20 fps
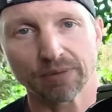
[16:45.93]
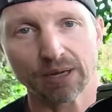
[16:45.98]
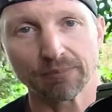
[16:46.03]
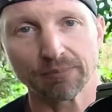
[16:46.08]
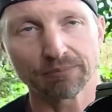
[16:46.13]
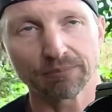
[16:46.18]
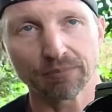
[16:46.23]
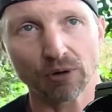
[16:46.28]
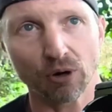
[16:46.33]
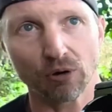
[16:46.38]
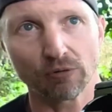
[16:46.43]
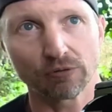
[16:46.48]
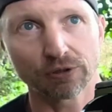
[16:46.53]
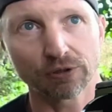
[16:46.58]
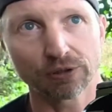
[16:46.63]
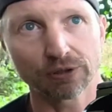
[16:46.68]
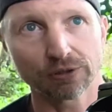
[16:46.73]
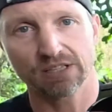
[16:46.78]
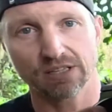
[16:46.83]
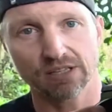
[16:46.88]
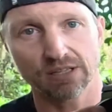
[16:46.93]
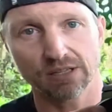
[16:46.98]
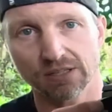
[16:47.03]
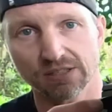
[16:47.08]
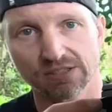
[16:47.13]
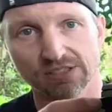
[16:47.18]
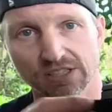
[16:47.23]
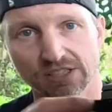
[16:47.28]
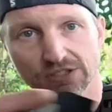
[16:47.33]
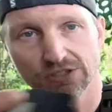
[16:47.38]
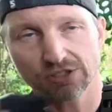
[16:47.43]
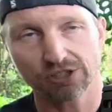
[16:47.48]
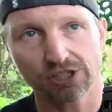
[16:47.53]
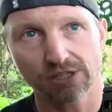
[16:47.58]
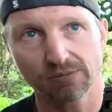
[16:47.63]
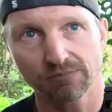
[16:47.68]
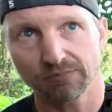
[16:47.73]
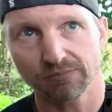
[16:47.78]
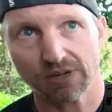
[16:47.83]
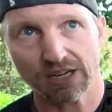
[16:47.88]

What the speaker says: I'm over the censorship.